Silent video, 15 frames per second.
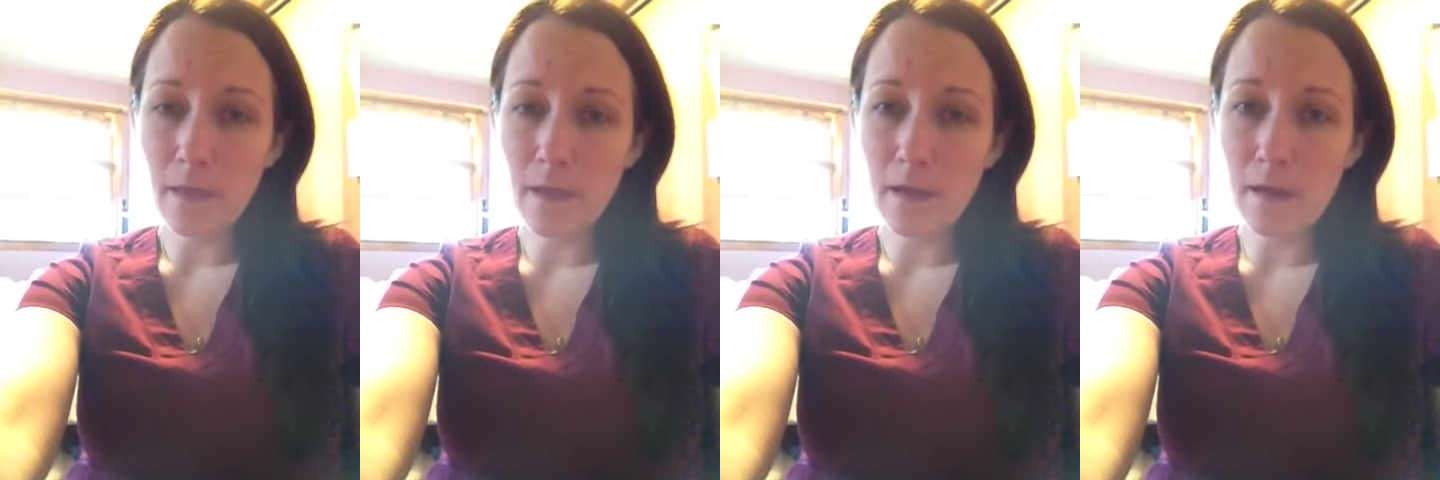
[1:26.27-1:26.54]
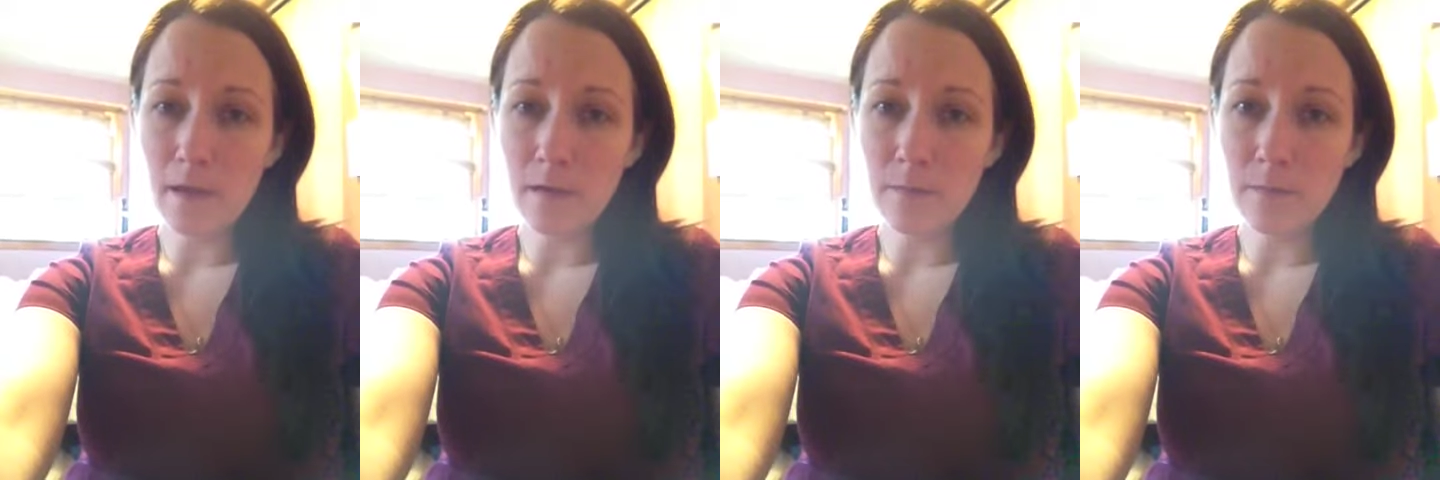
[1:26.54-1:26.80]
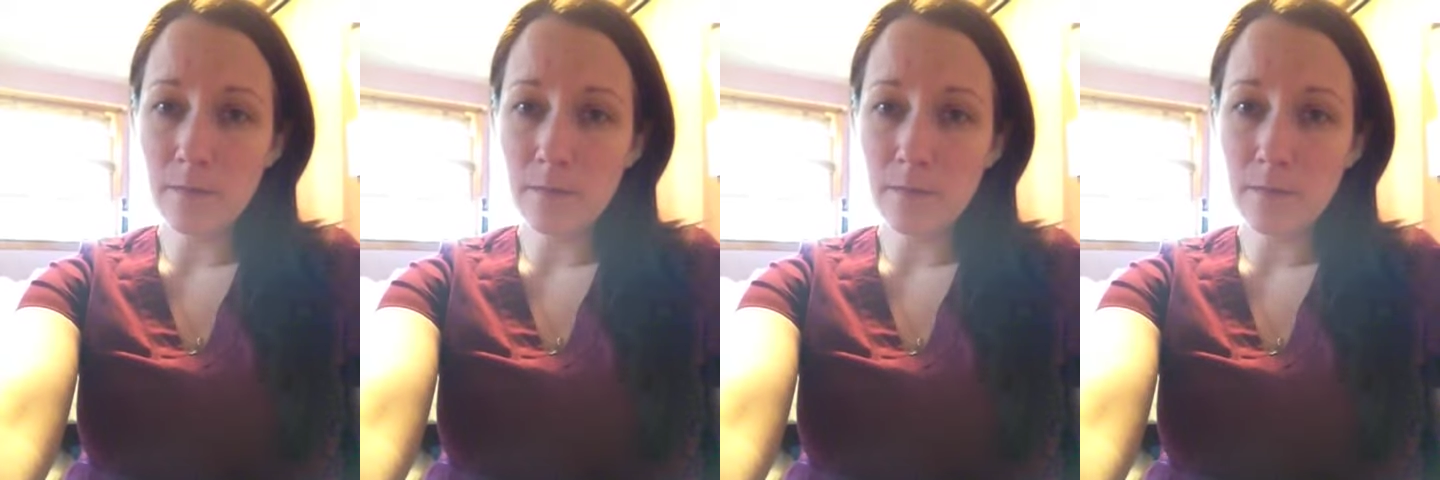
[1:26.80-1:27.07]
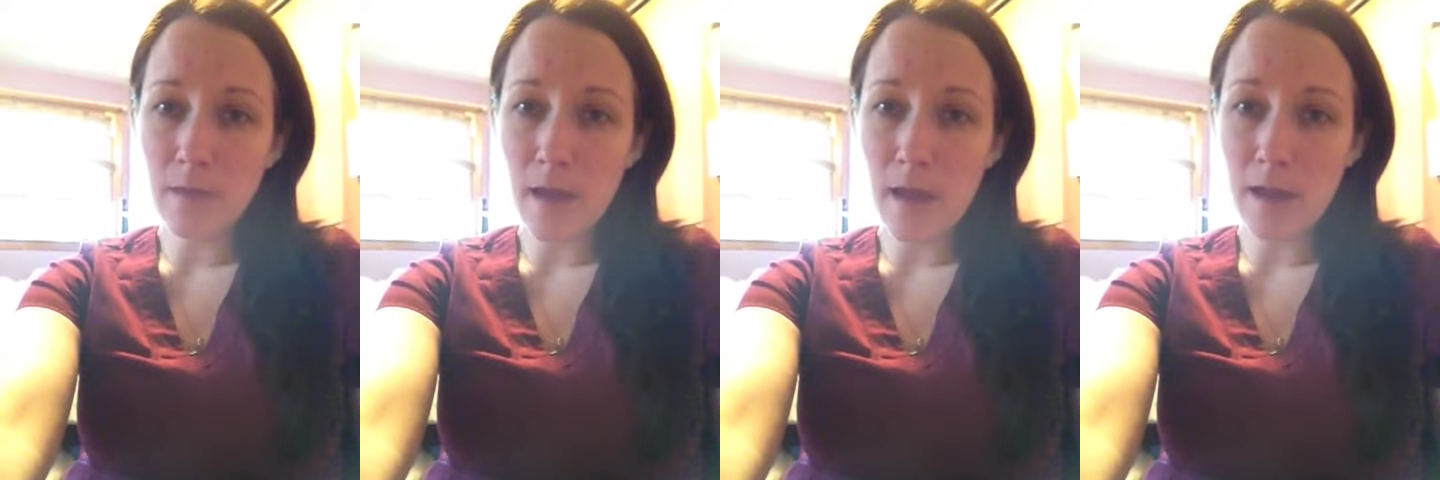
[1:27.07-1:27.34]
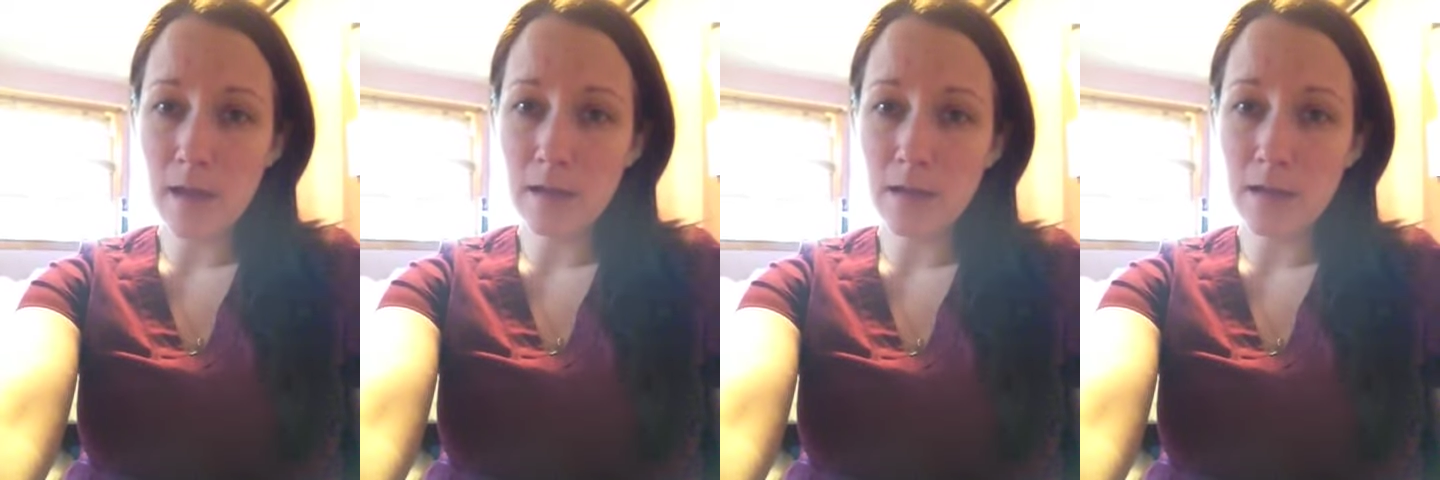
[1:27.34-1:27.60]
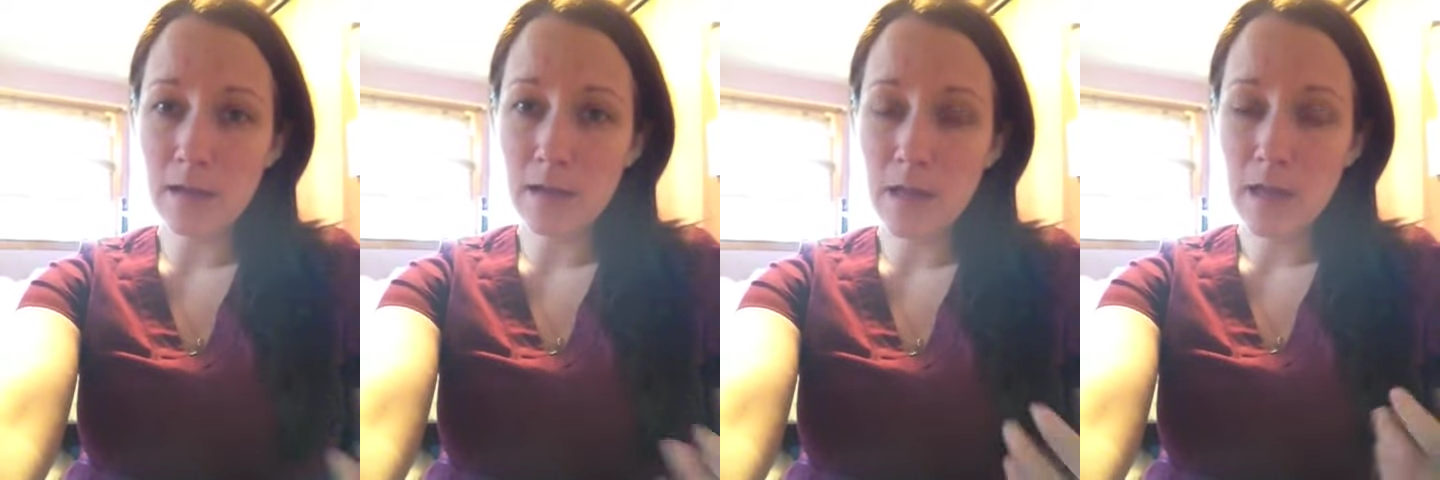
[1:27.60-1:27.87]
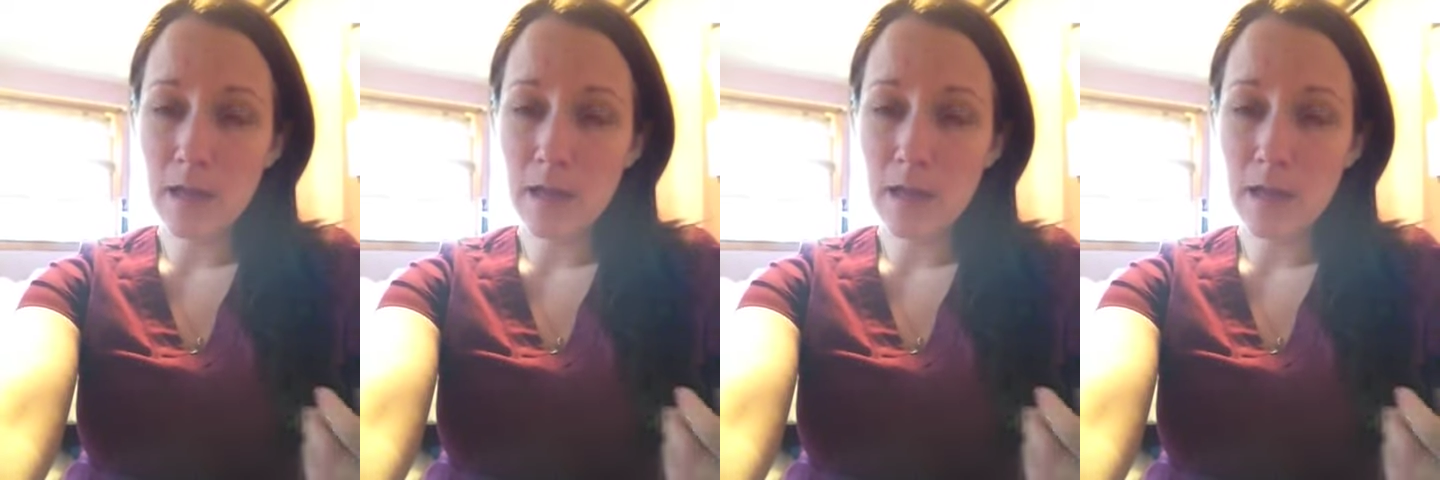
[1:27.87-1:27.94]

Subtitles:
And